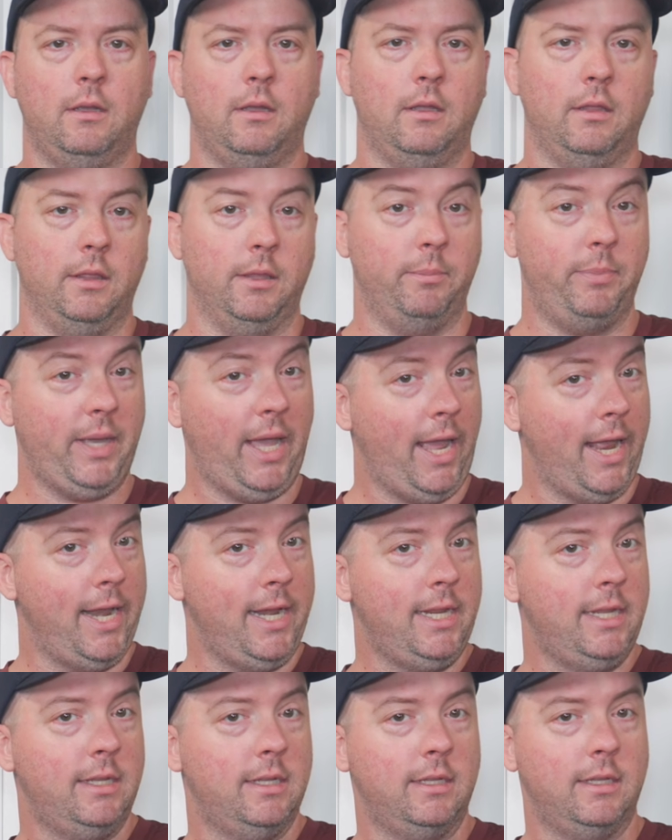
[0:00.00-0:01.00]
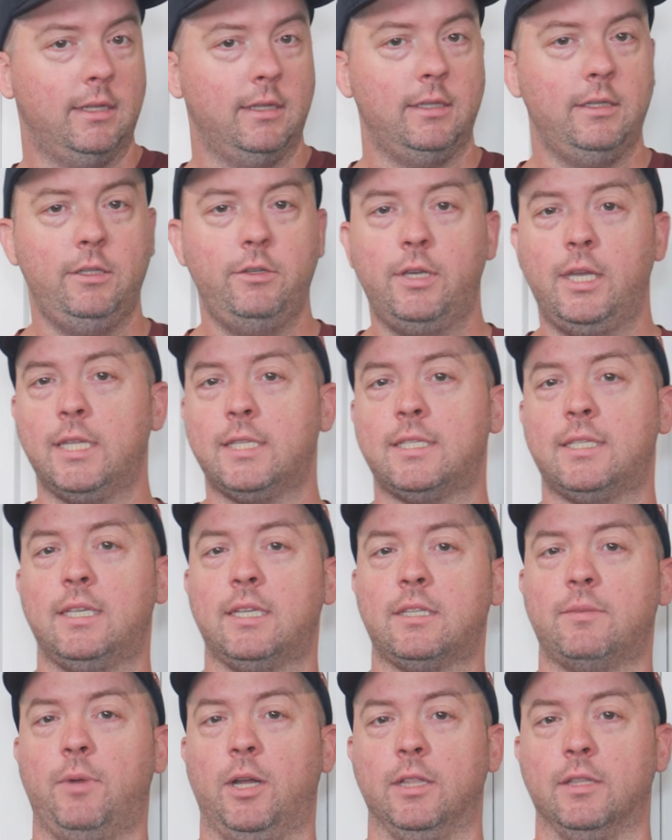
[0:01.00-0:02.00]
The bed, you get
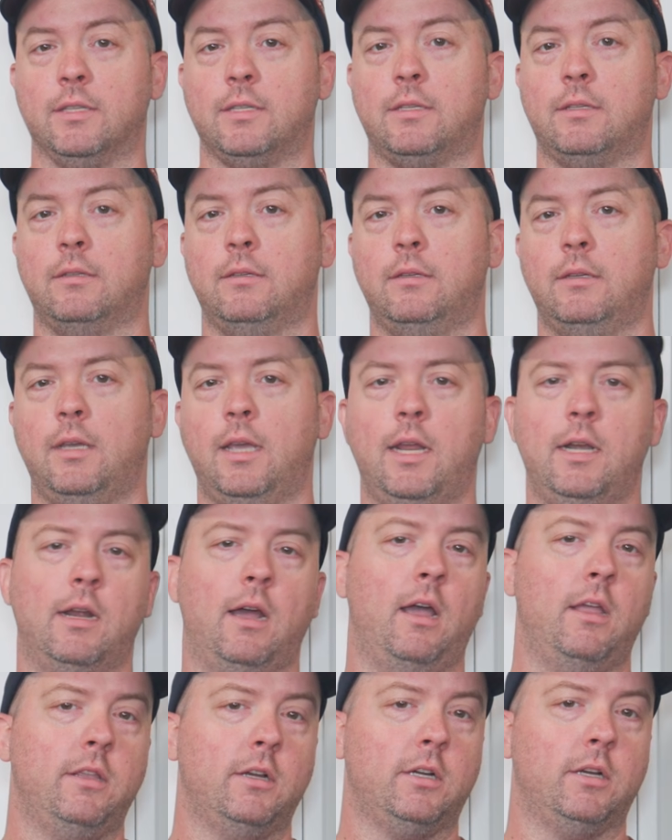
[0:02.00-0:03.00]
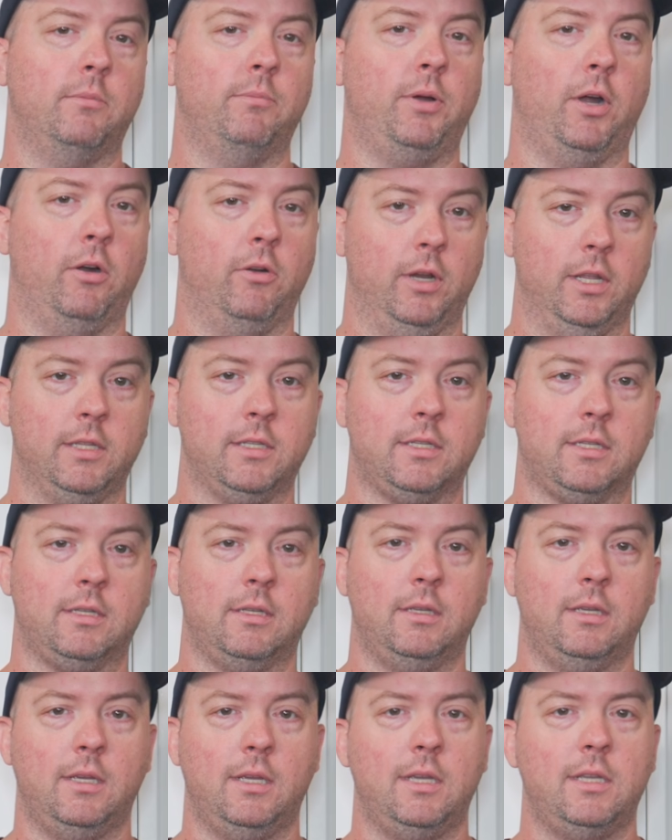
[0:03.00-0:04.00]
6 months, and other components
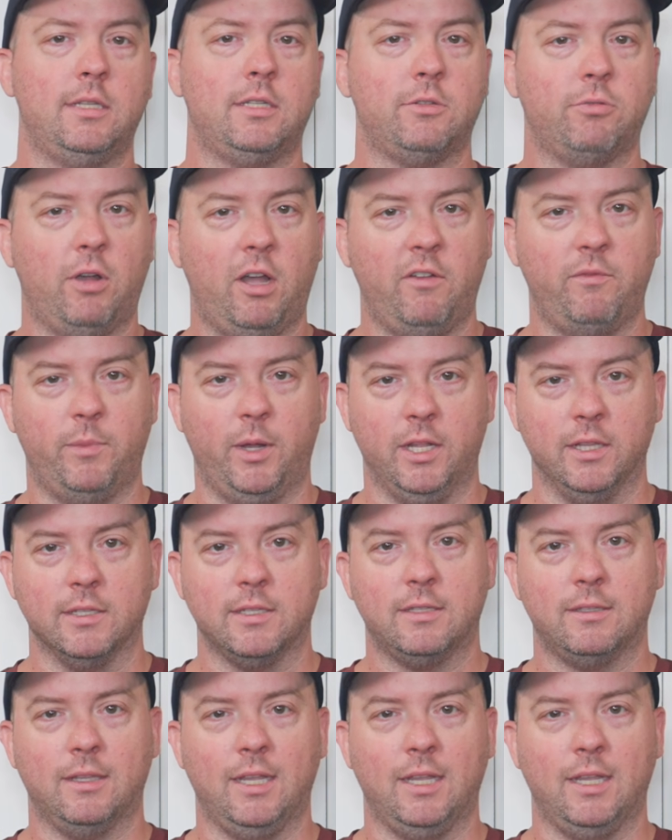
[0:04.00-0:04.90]
is 12 months.